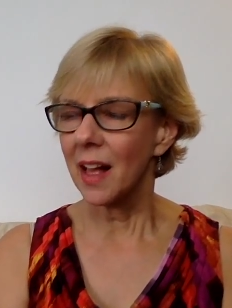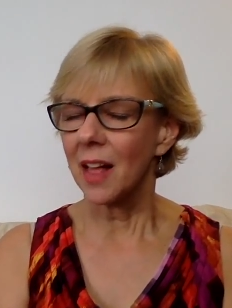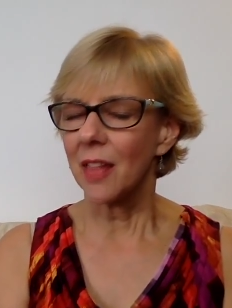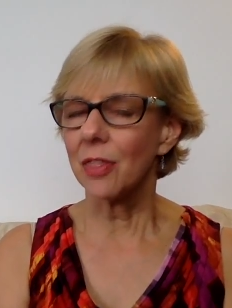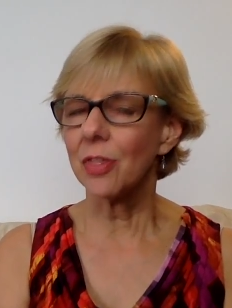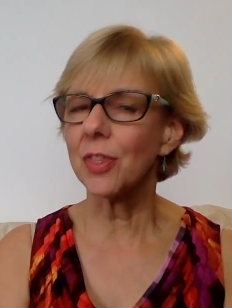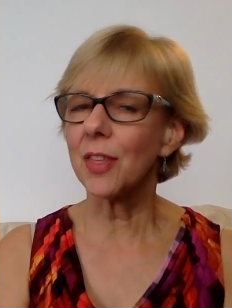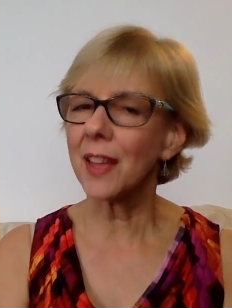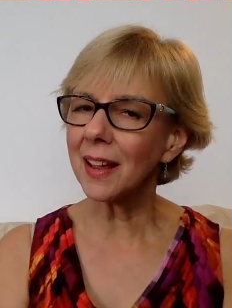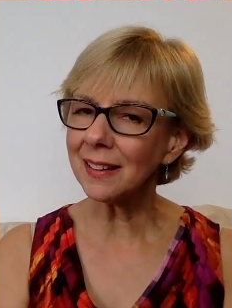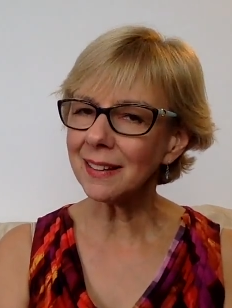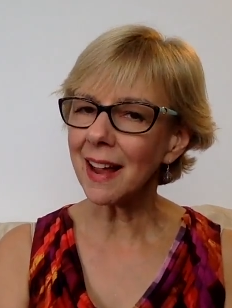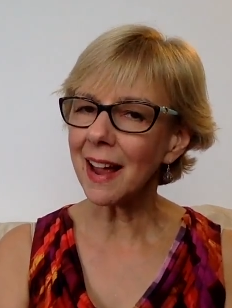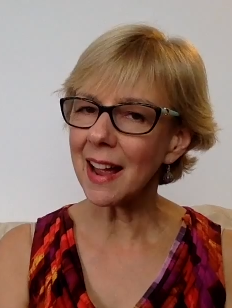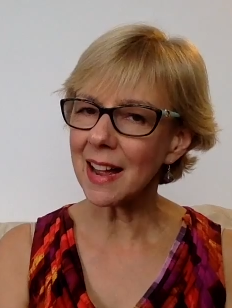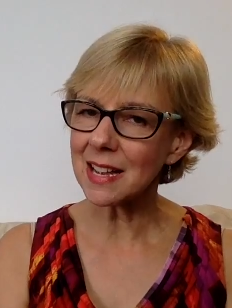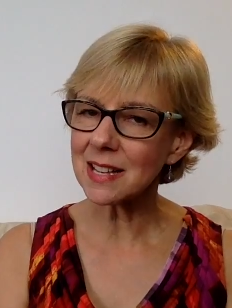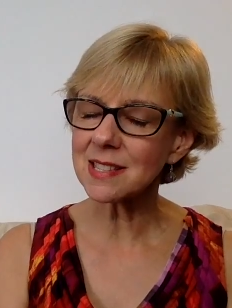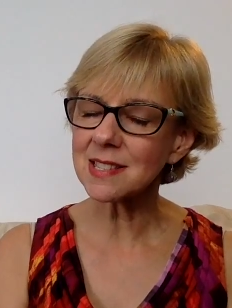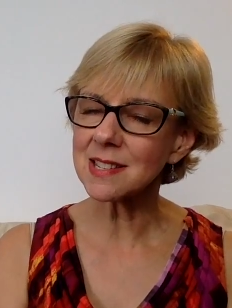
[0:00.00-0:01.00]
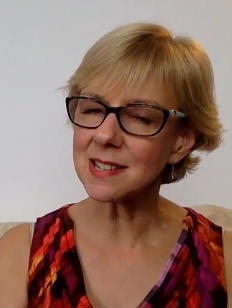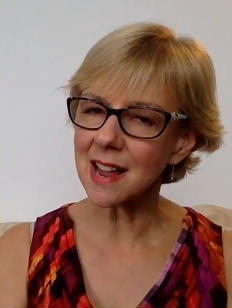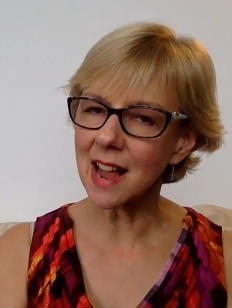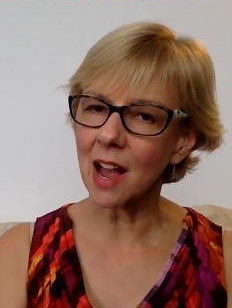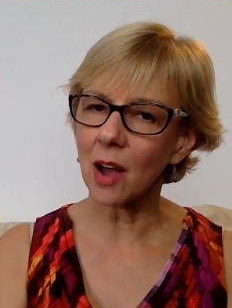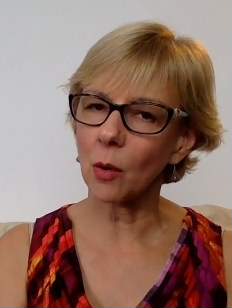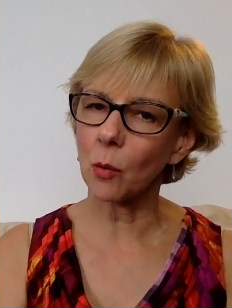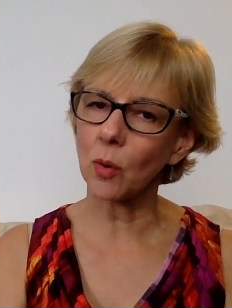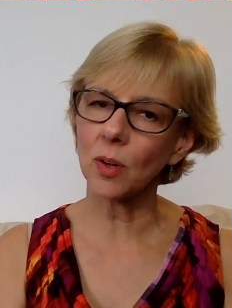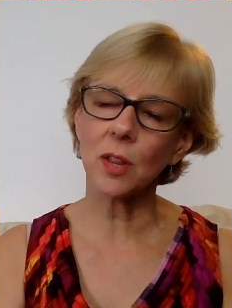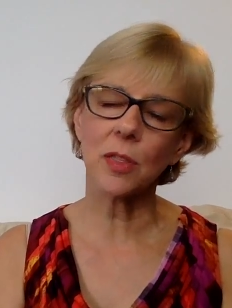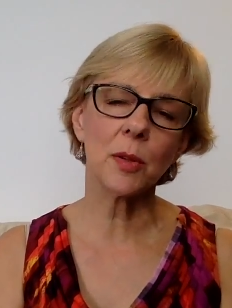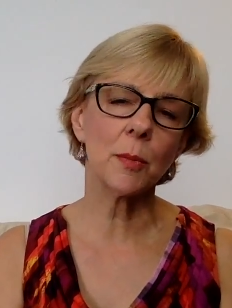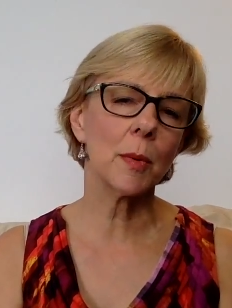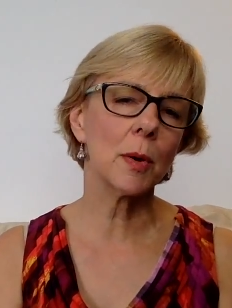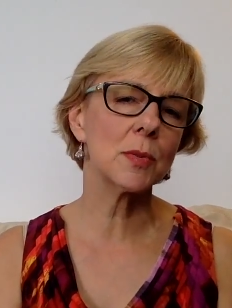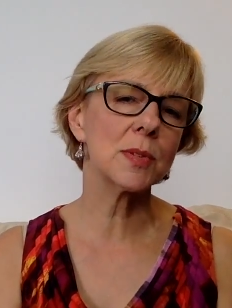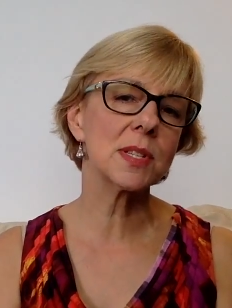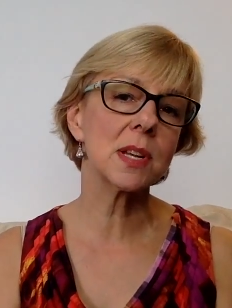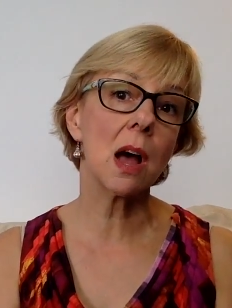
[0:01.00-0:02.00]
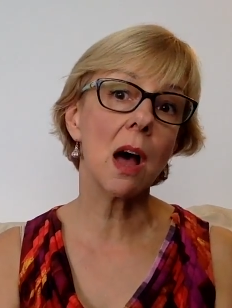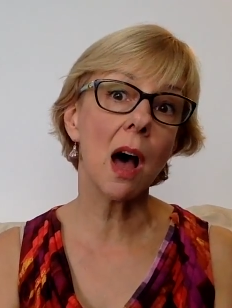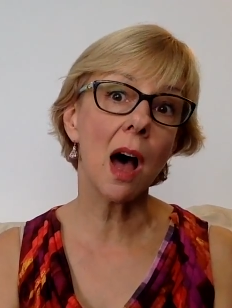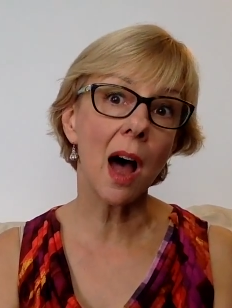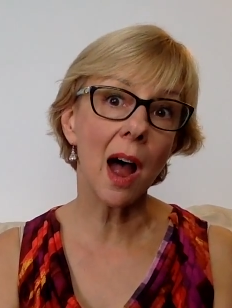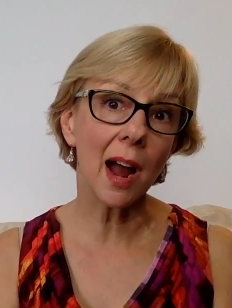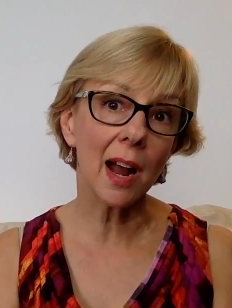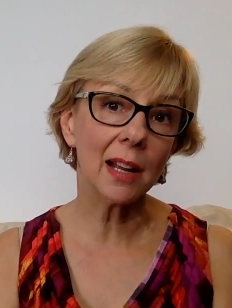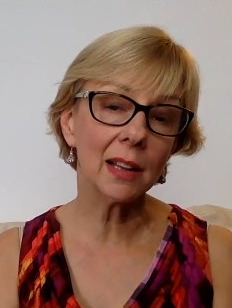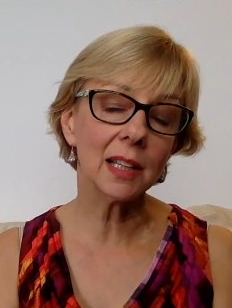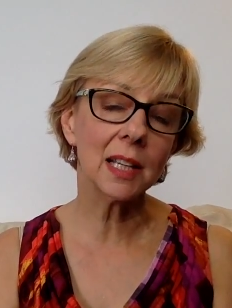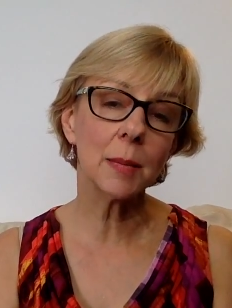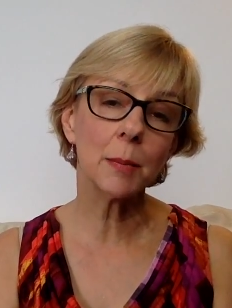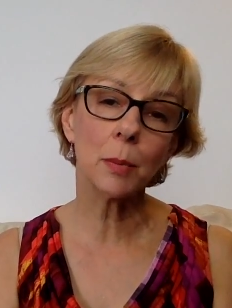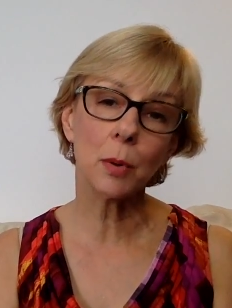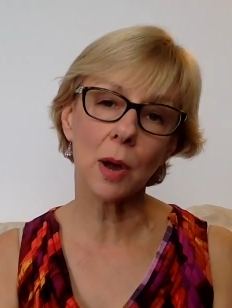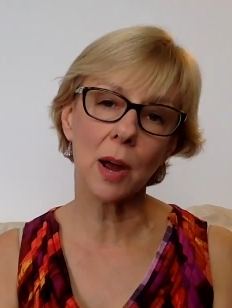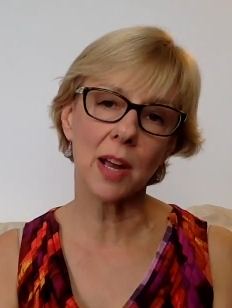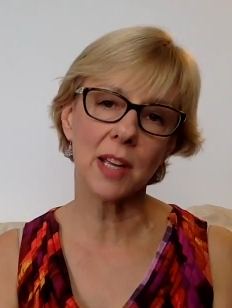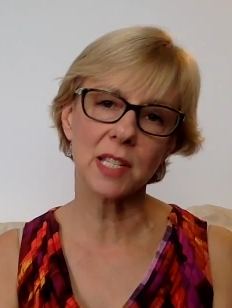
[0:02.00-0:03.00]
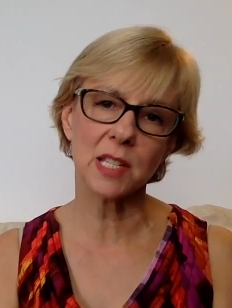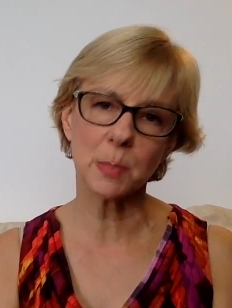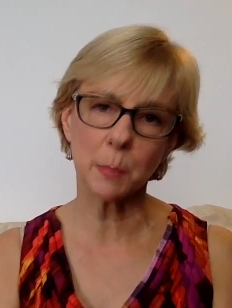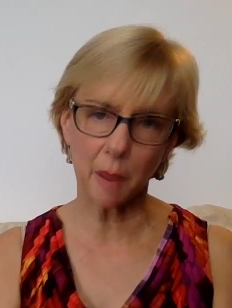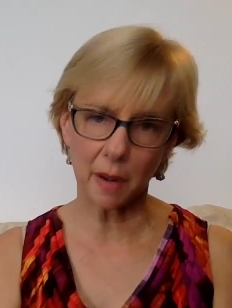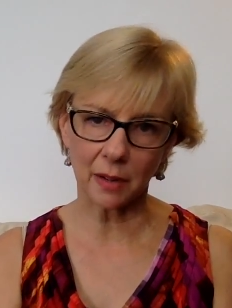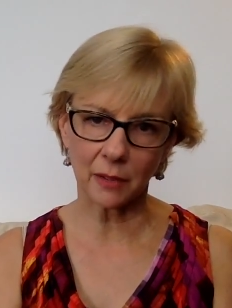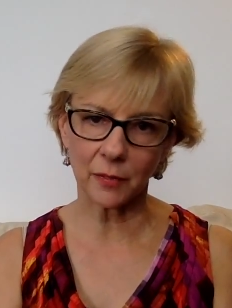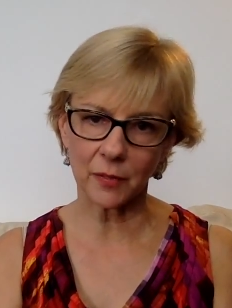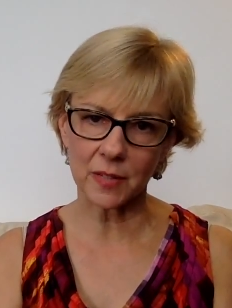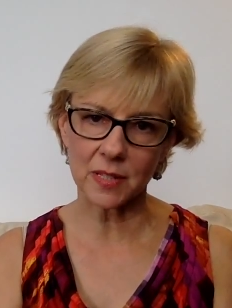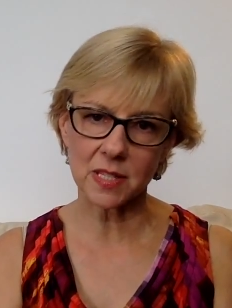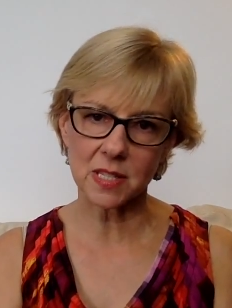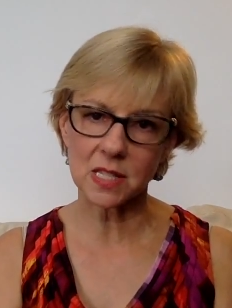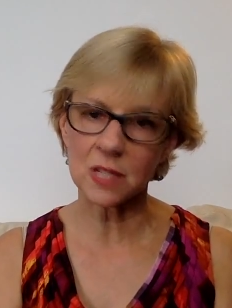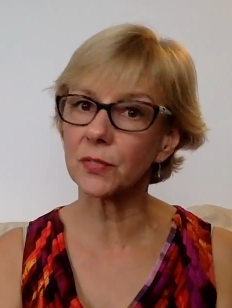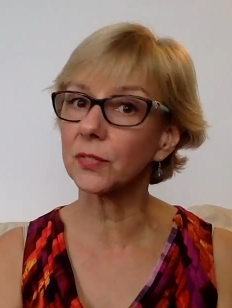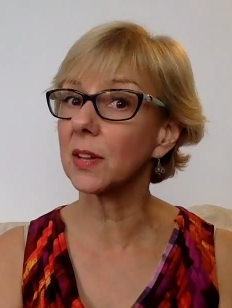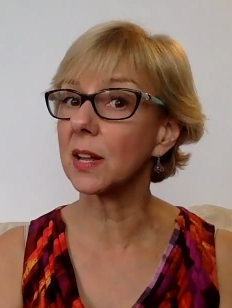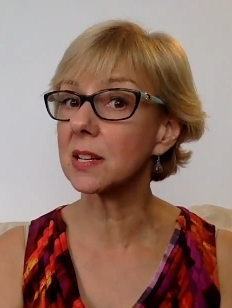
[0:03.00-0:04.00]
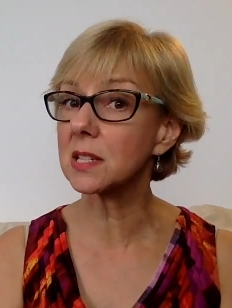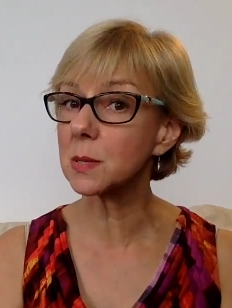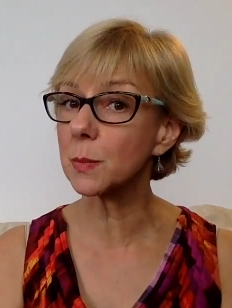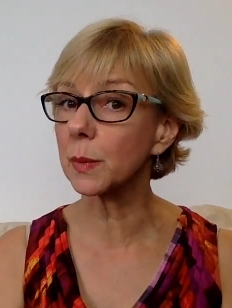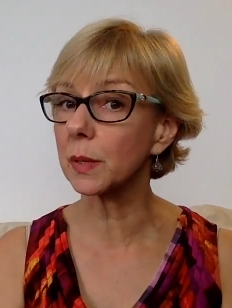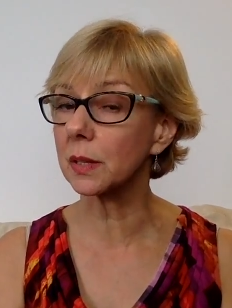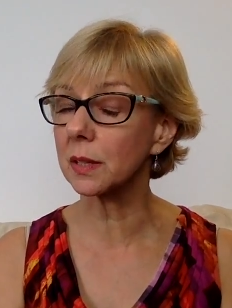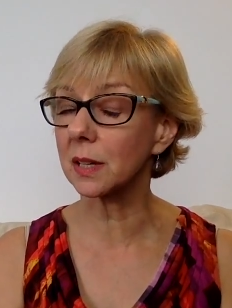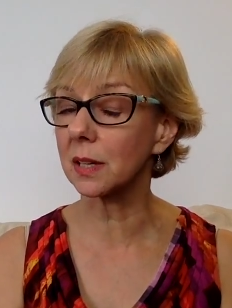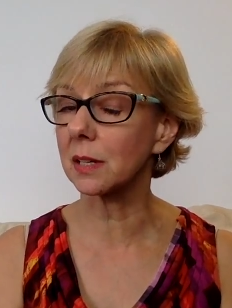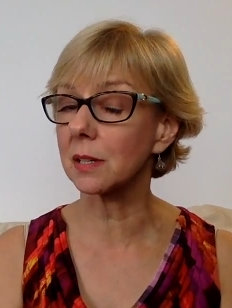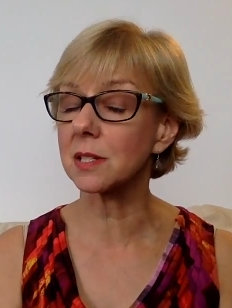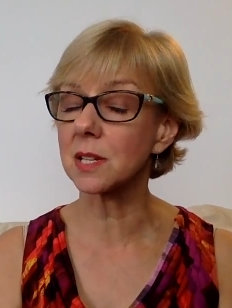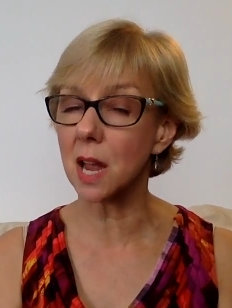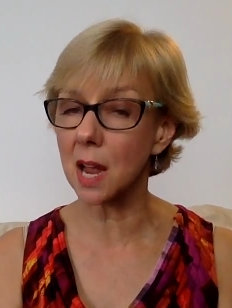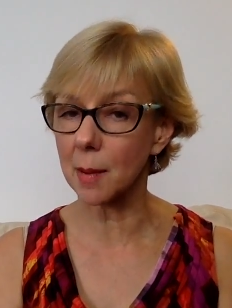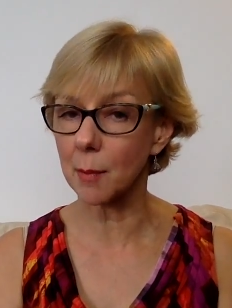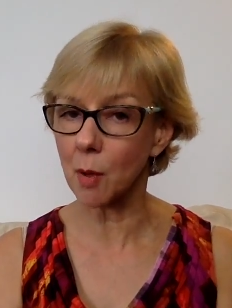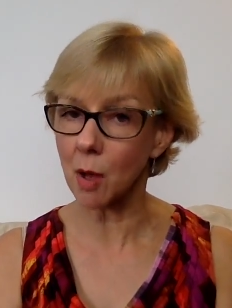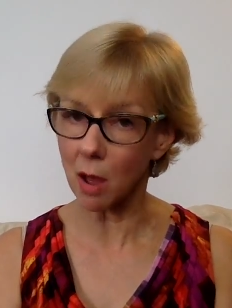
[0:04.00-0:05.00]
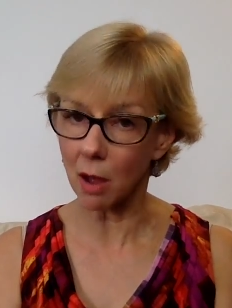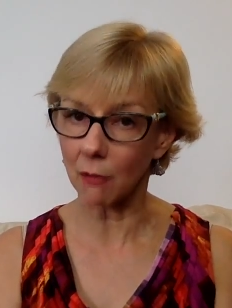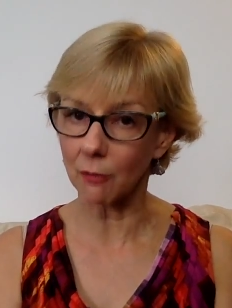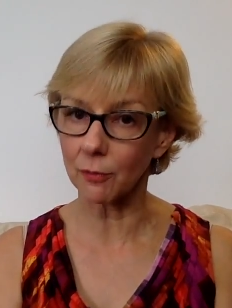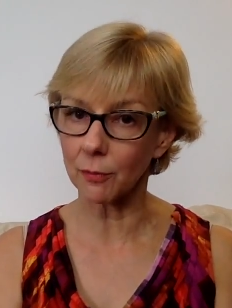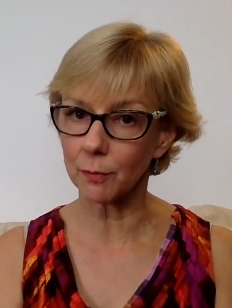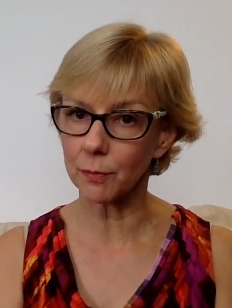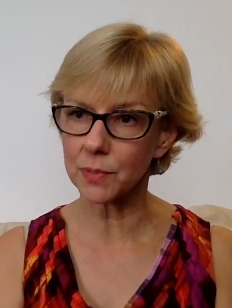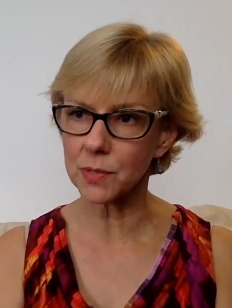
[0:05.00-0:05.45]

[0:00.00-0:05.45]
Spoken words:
Then, as now, one of the most highly prized benefits is flexibility and time off.